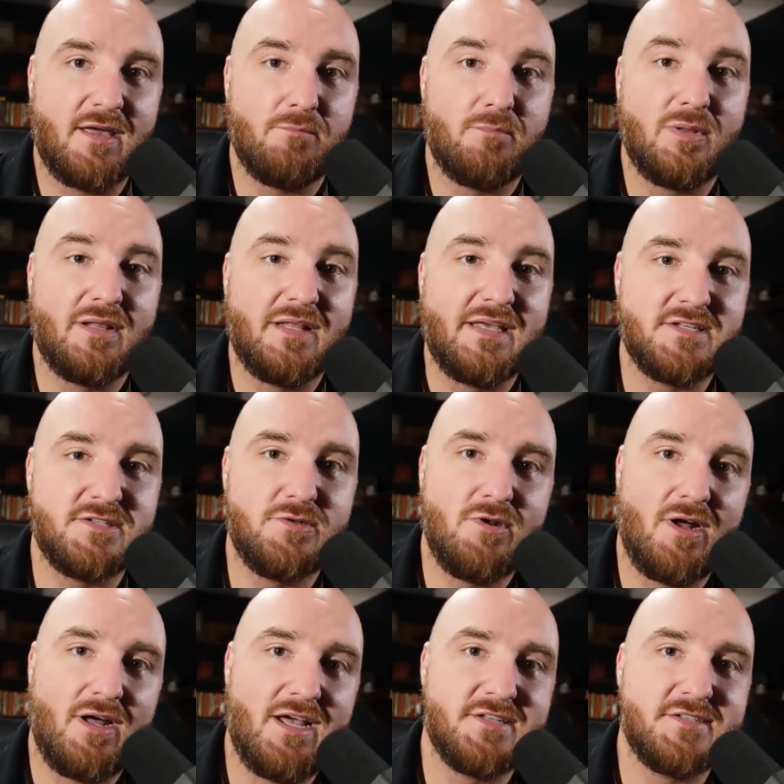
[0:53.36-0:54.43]
please do
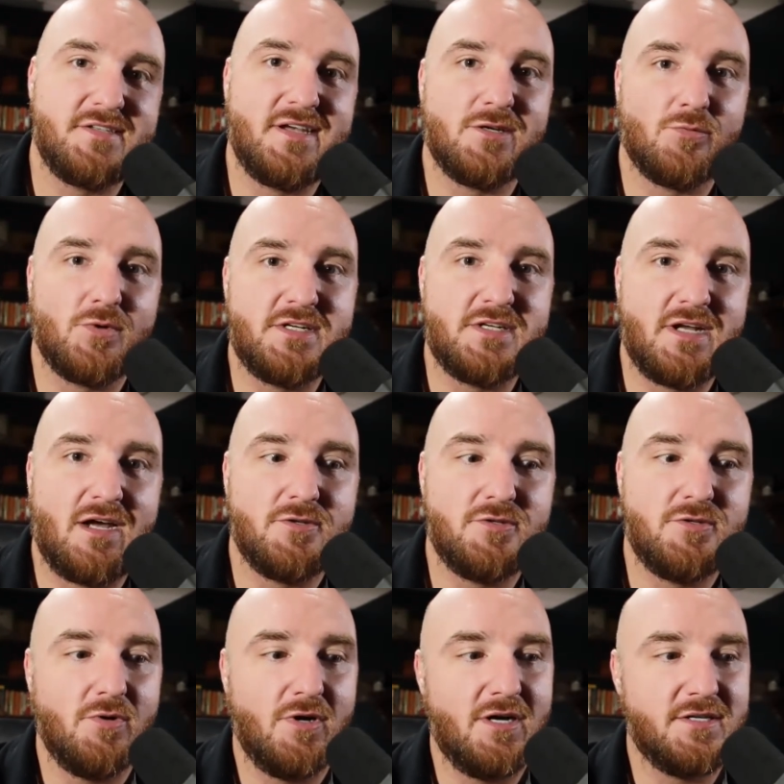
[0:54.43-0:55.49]
not hesitate to reach out
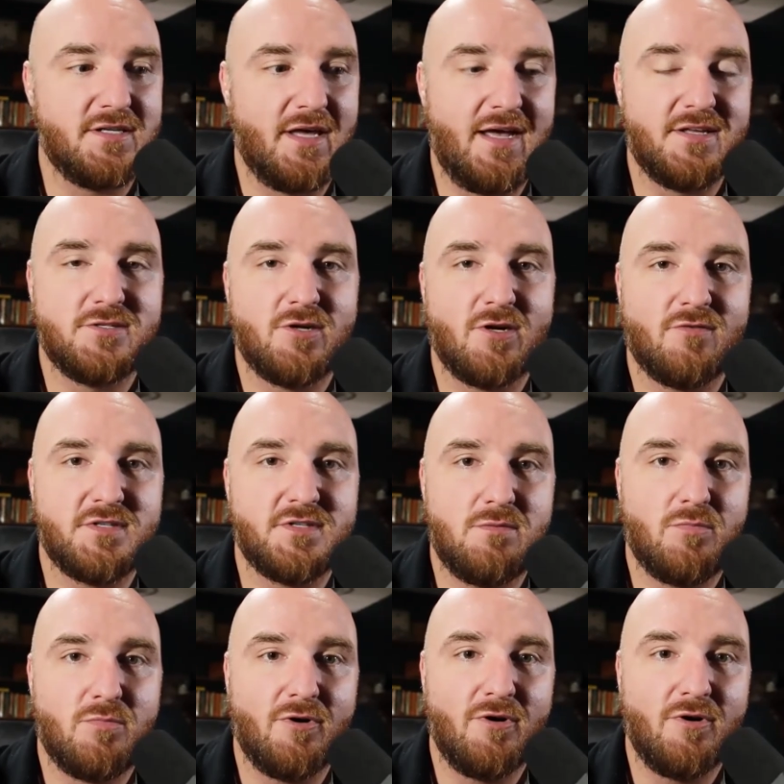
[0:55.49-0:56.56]
to us at Service
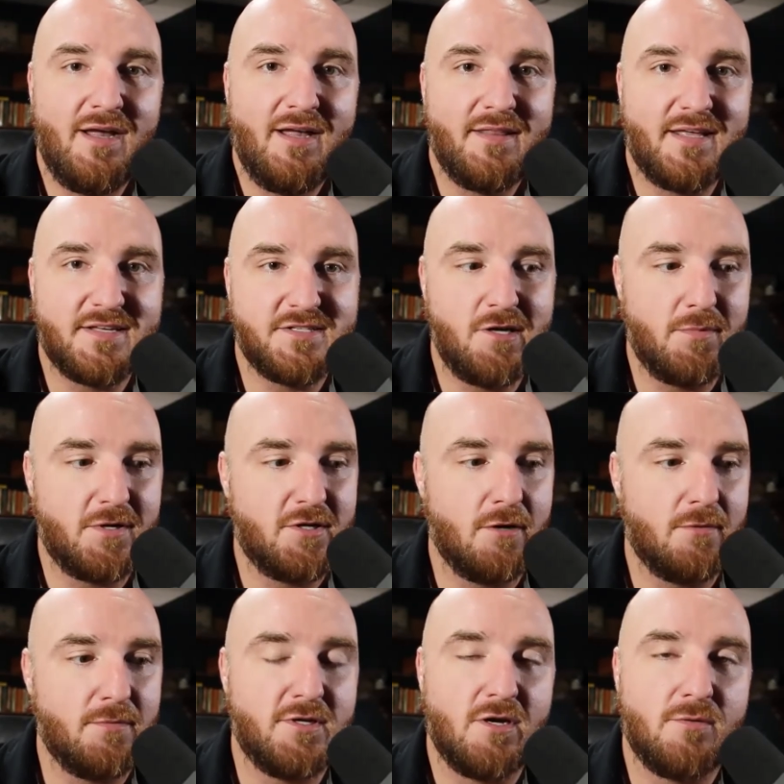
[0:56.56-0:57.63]
Emperor. That's
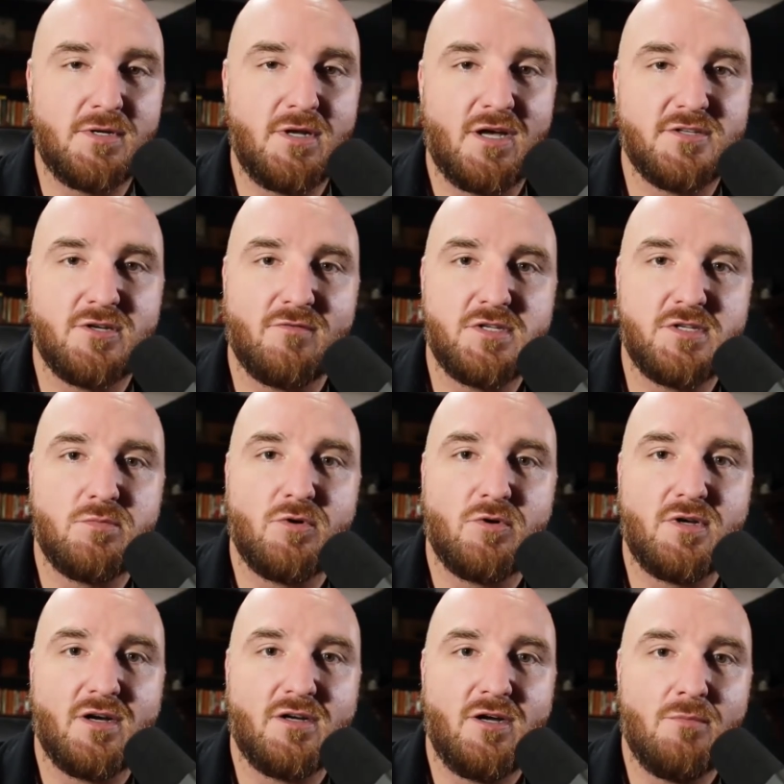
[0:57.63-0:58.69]

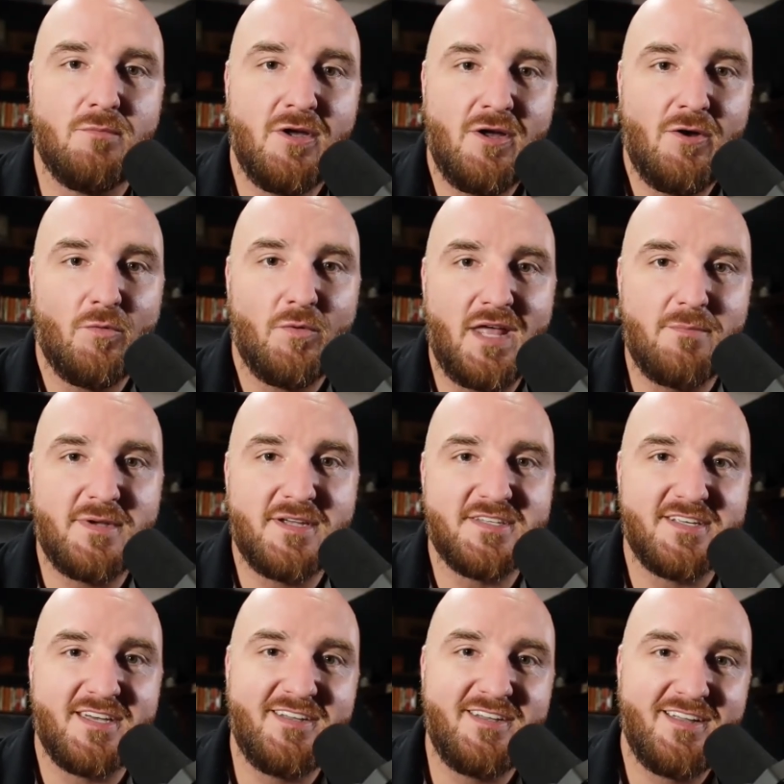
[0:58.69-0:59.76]
www.serviceemperor.com. With that being
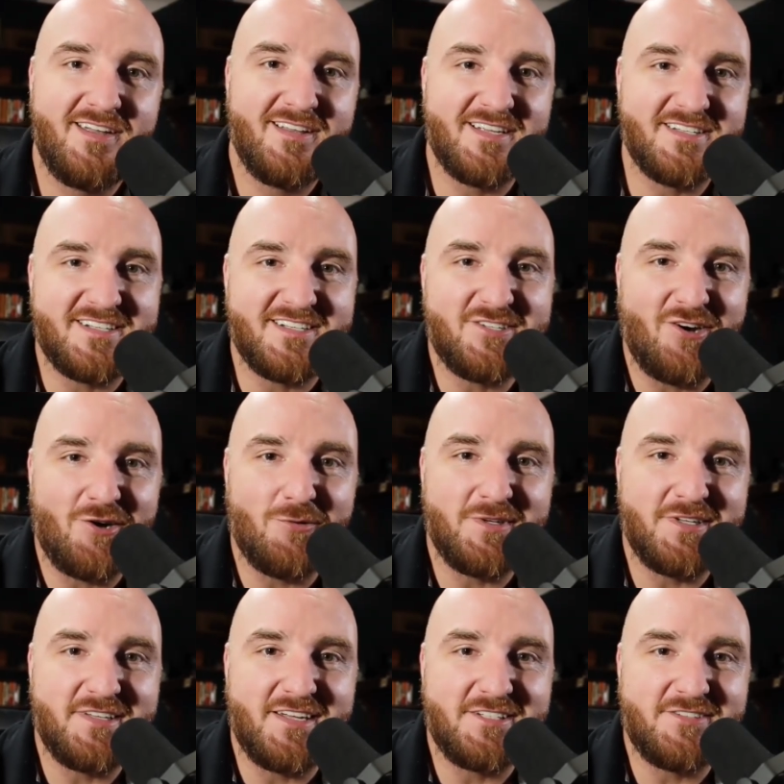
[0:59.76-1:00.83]
said, let's get started with
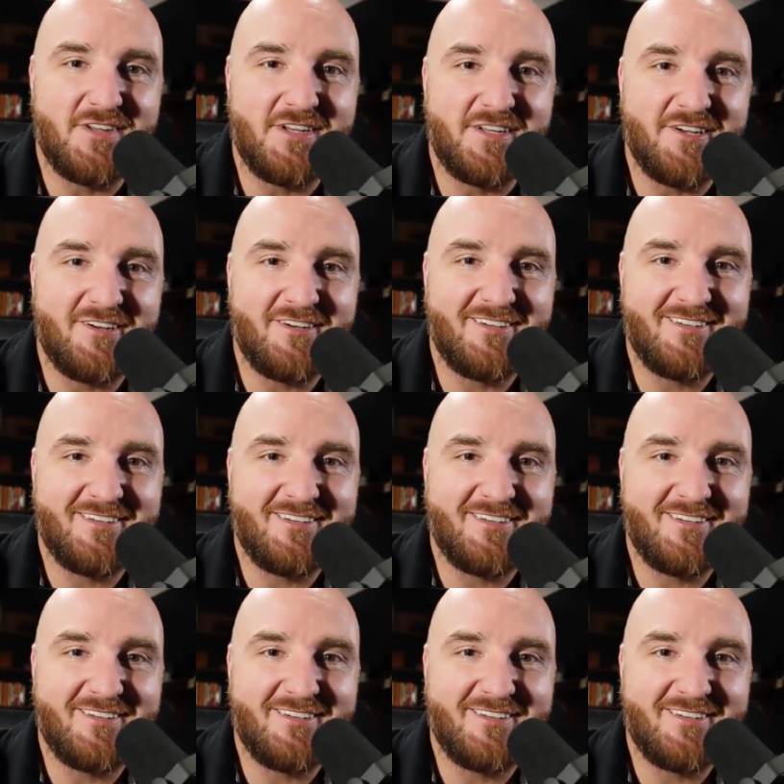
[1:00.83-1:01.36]
today's video.